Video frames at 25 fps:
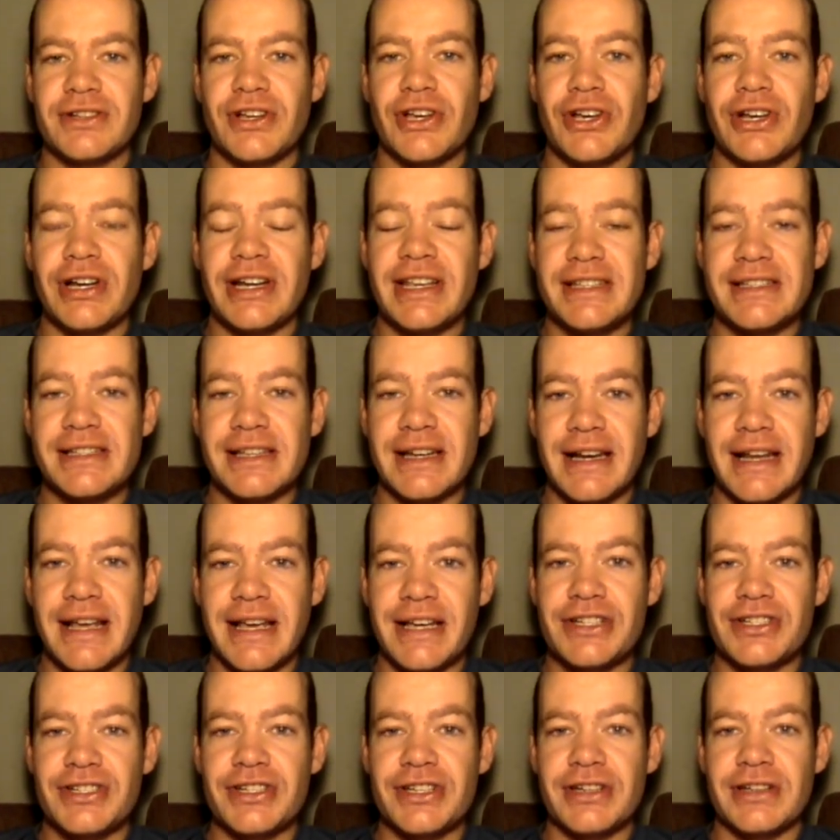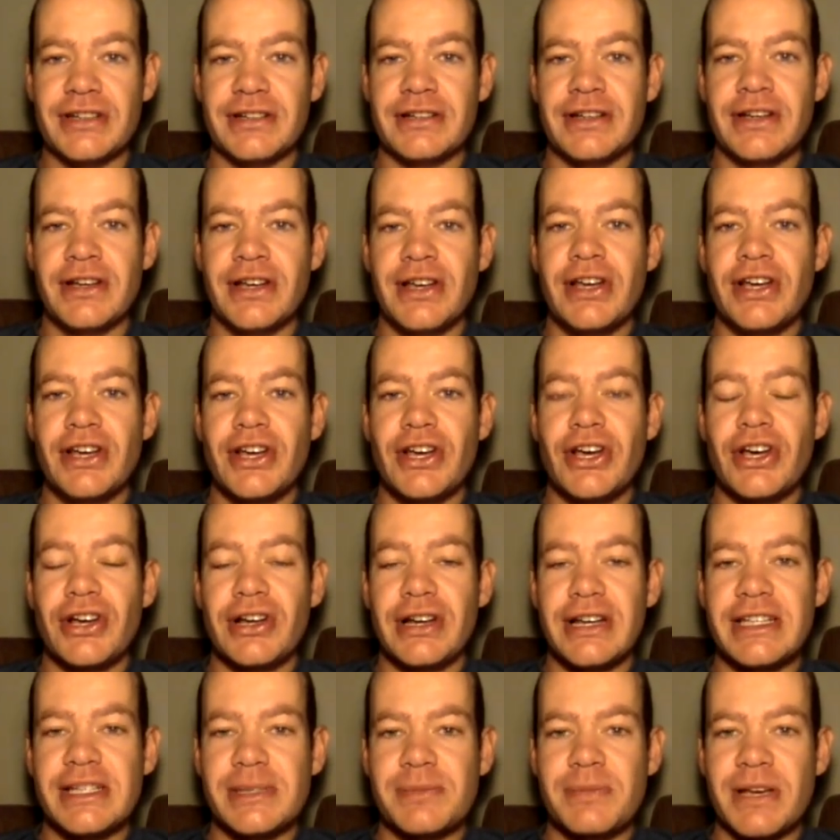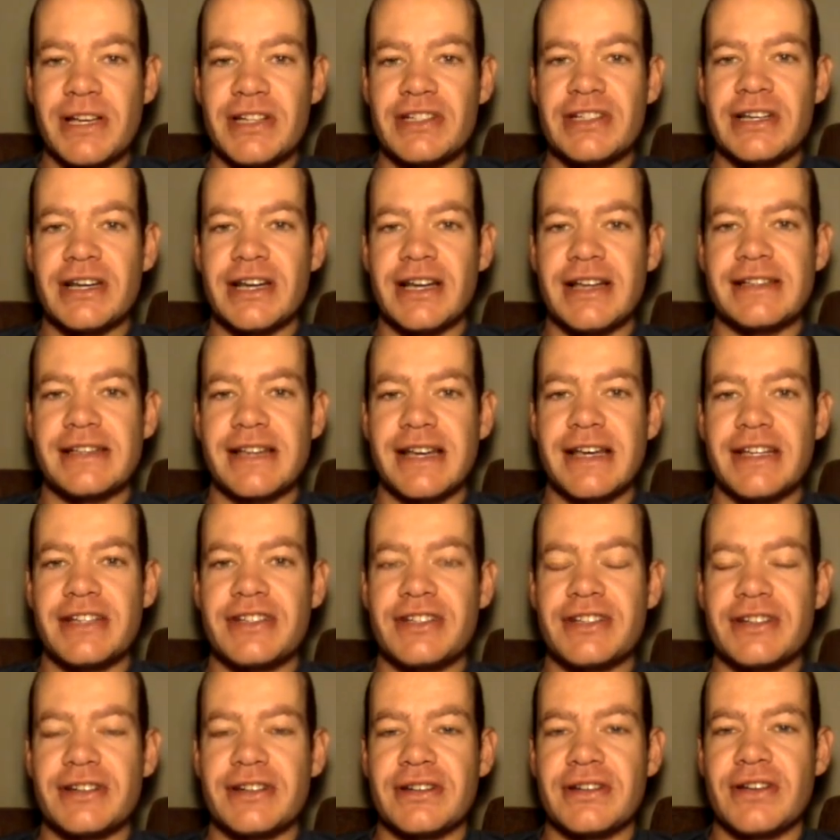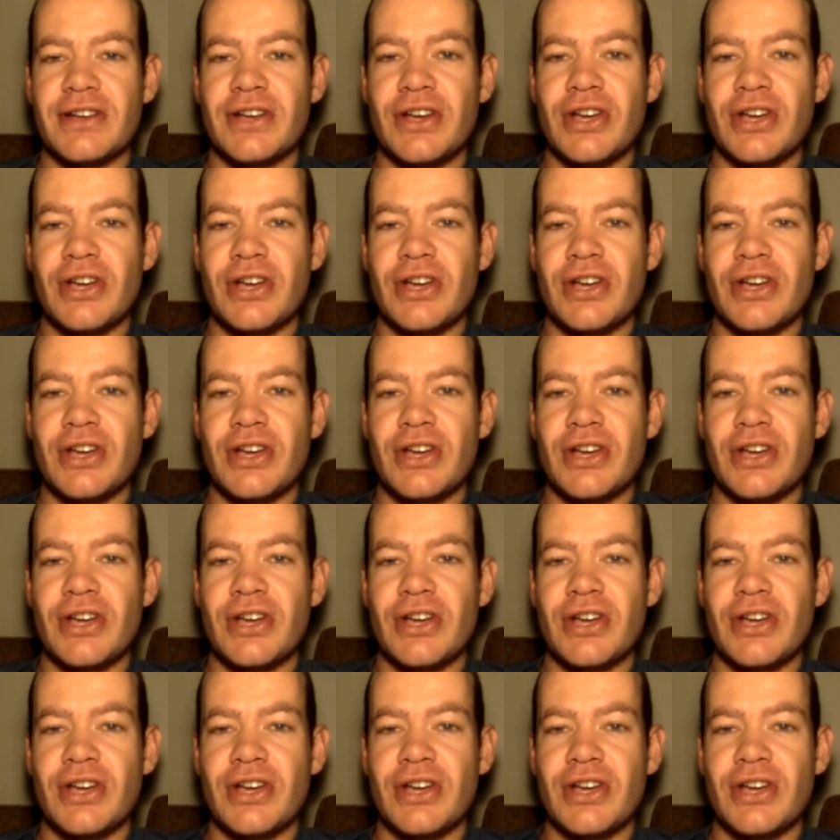early selection, early specialization,